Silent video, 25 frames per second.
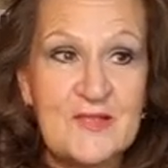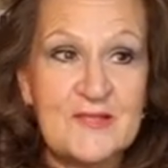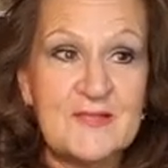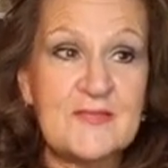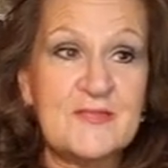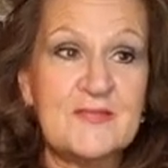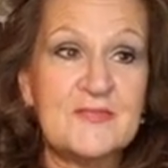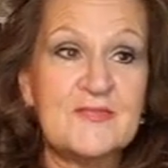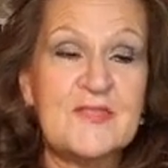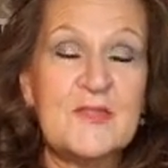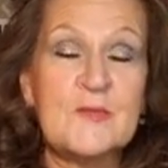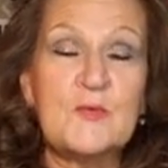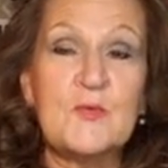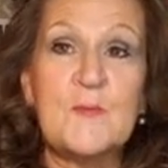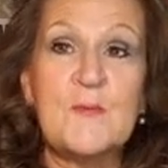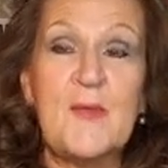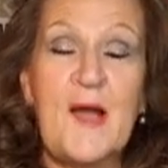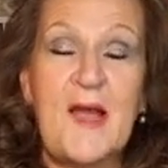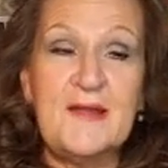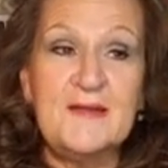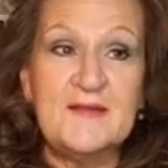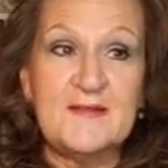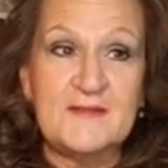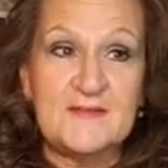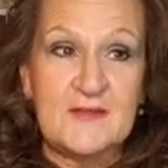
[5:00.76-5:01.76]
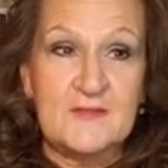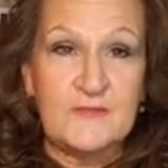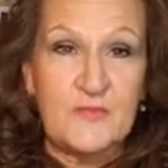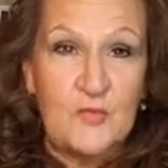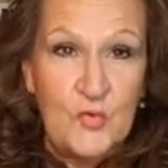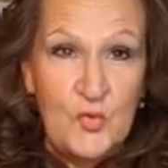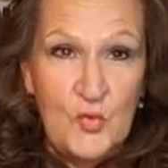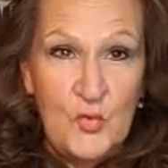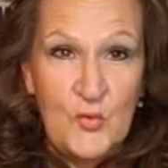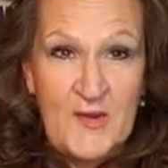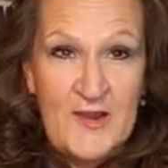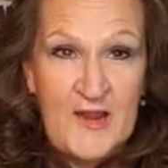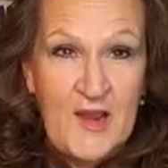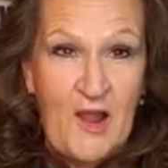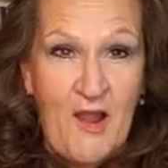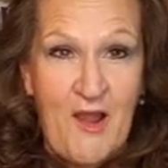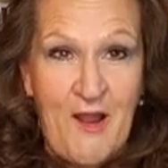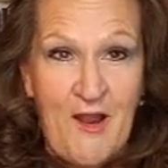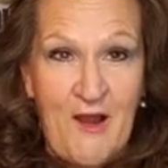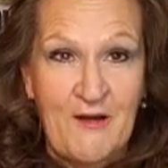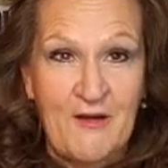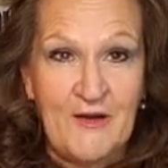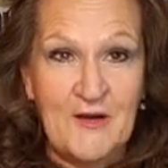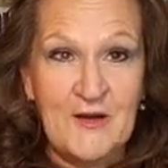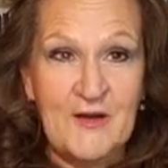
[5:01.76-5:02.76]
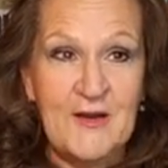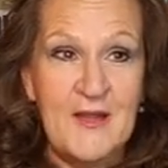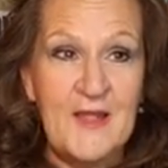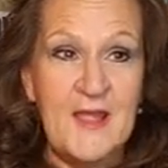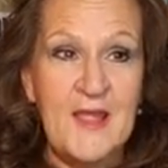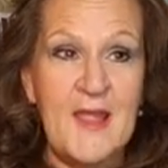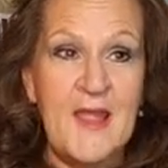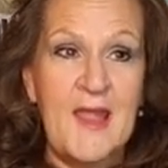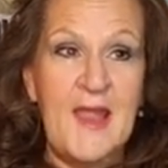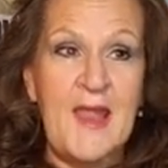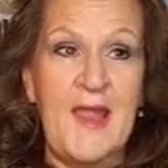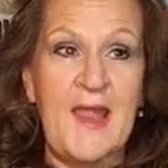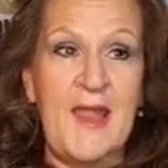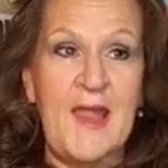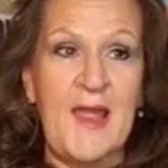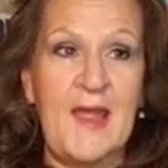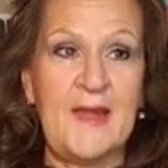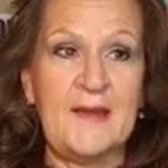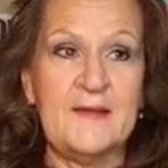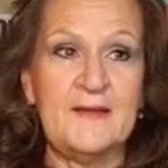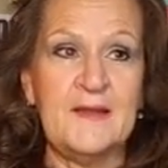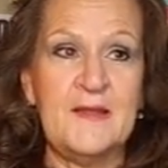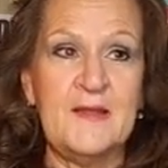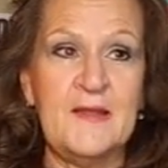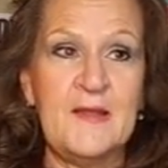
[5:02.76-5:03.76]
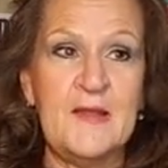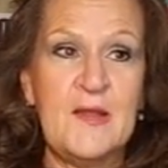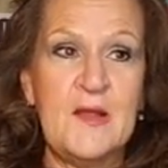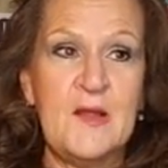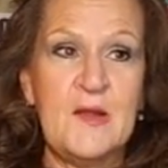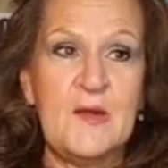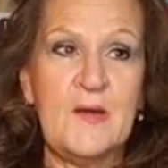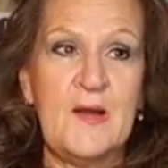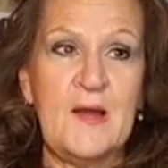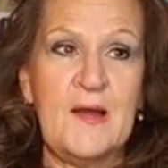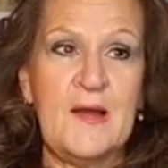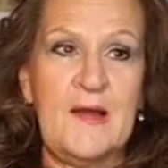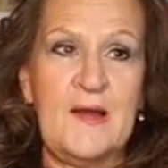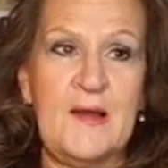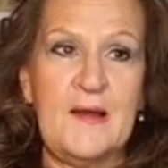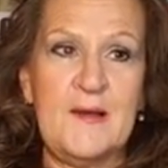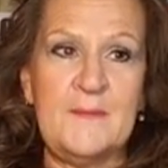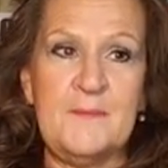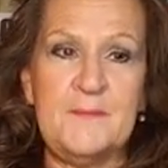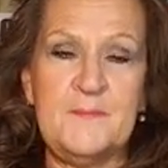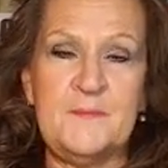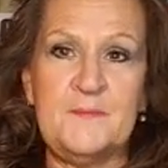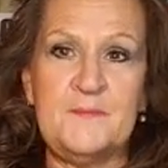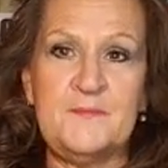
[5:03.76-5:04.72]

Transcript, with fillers: They, they remind us of who we are and um,